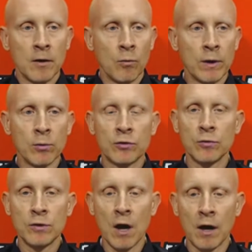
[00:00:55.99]
We were
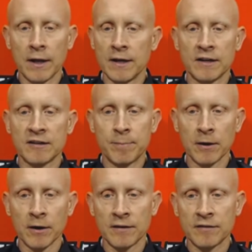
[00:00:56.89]
too young and
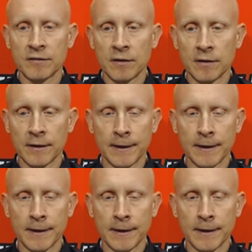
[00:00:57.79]
inexperienced